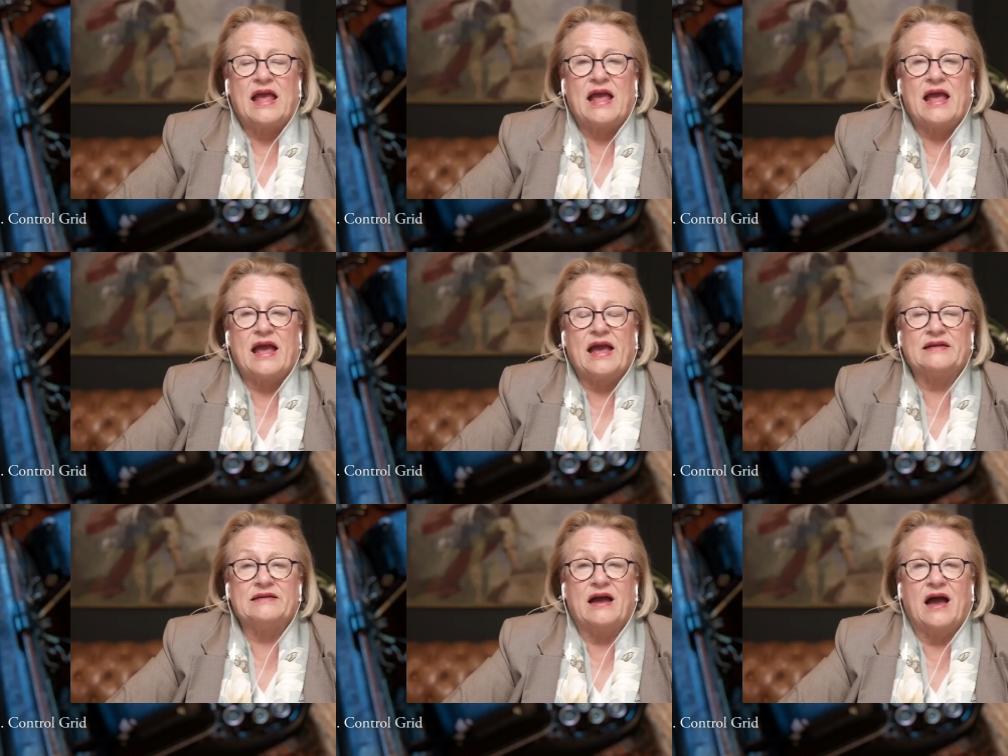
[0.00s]
And
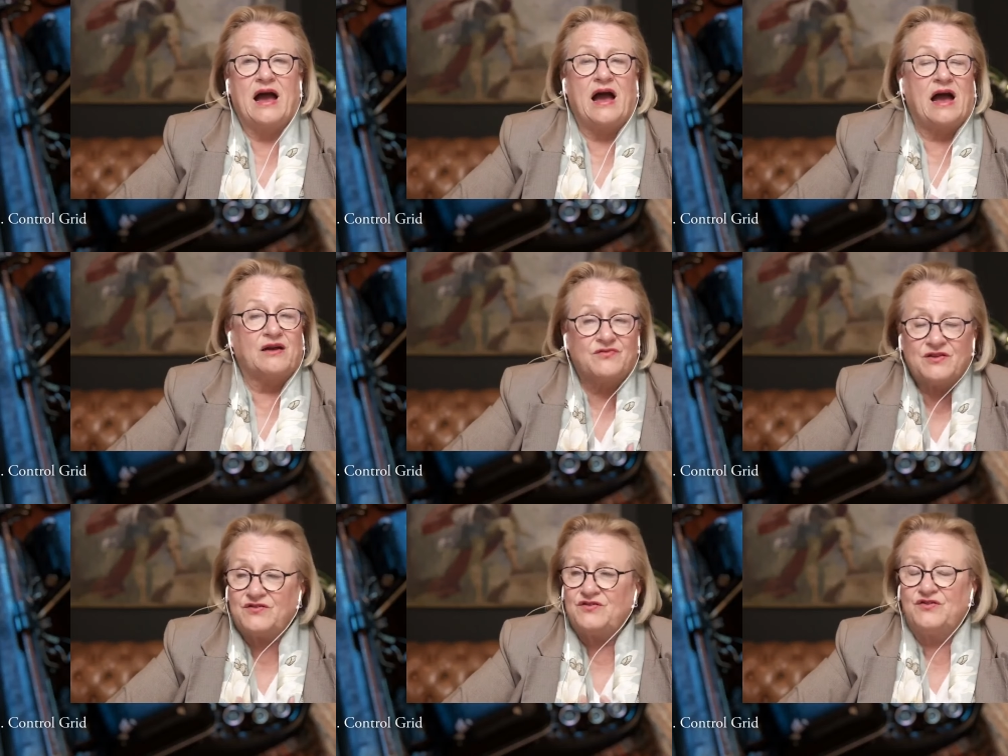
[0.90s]
I've
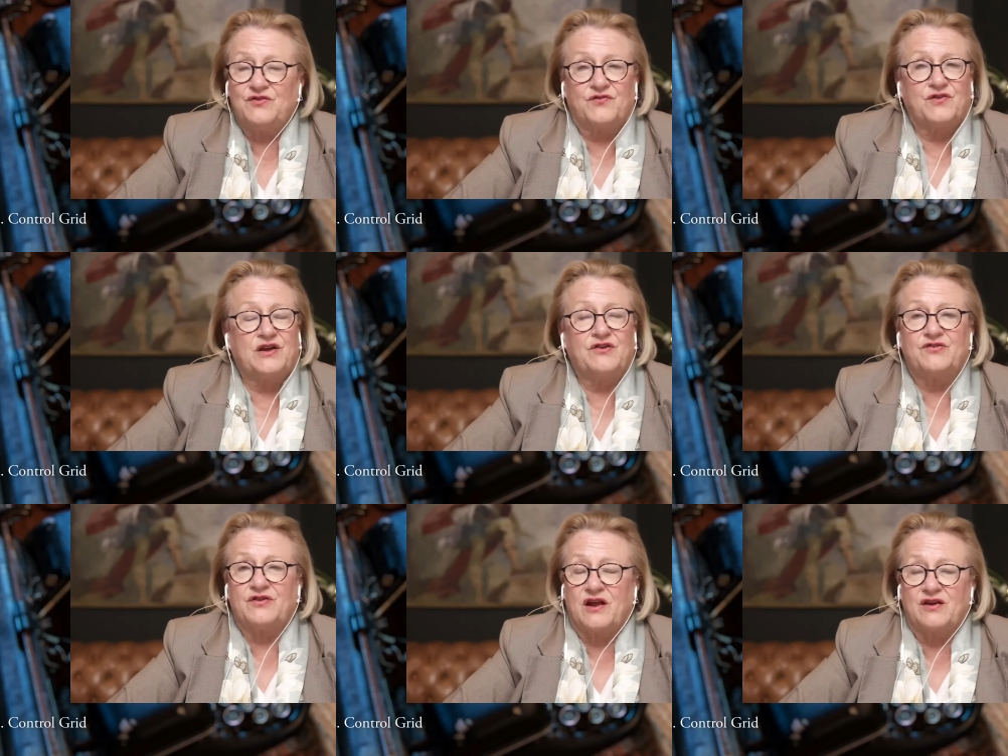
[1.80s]
listened to you for years
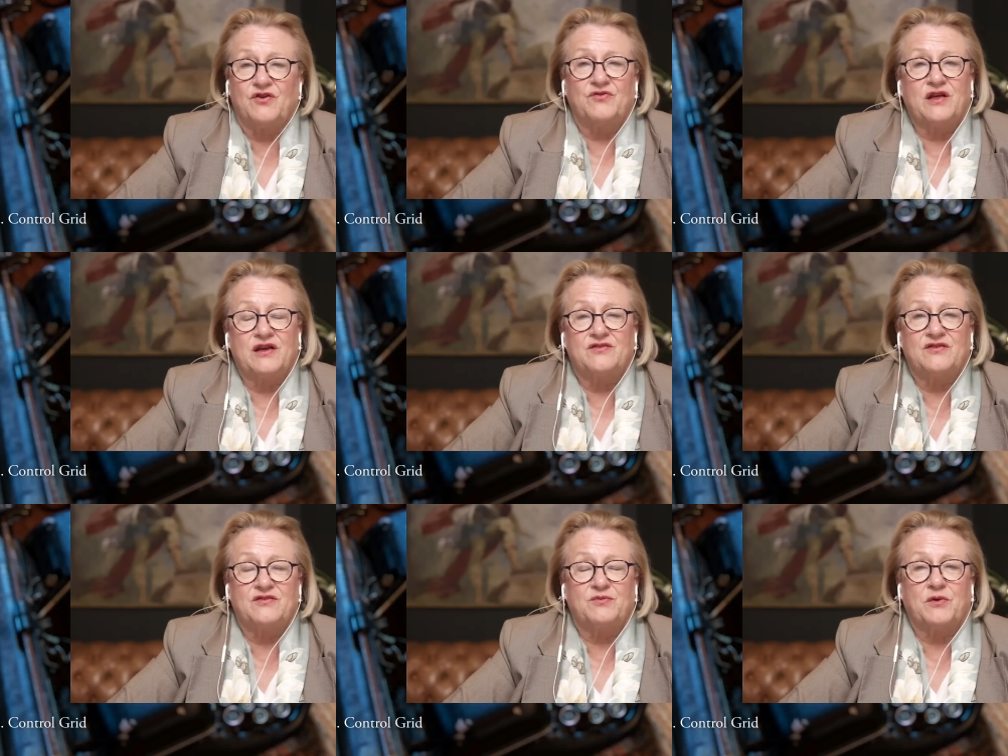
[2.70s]
and I know they
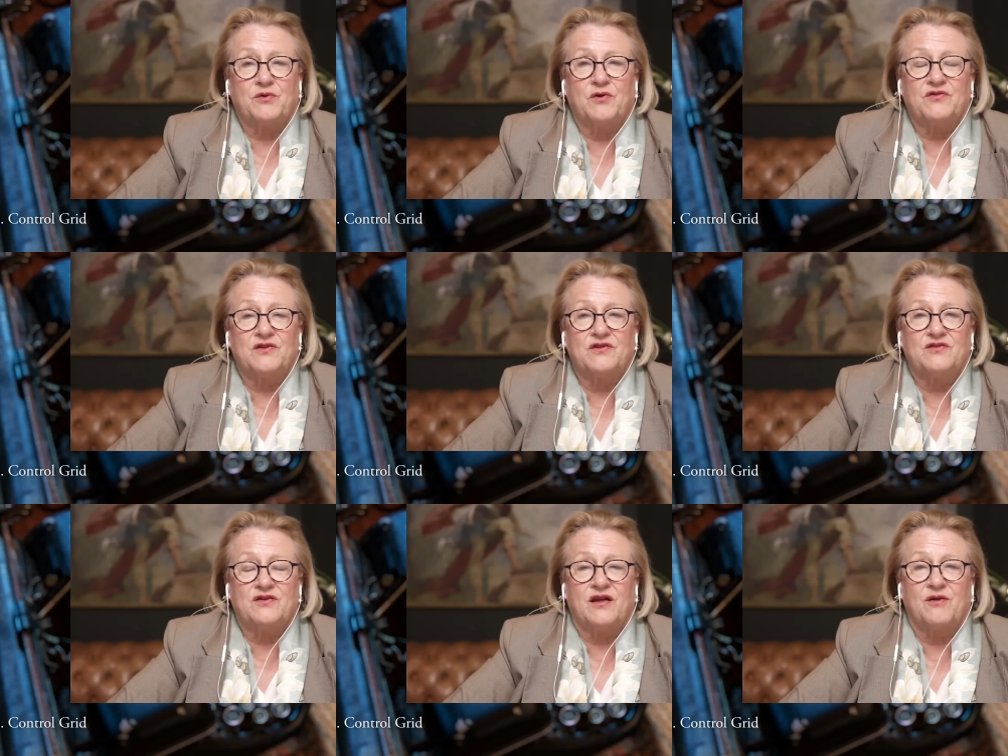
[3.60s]
exist, but it wasn't until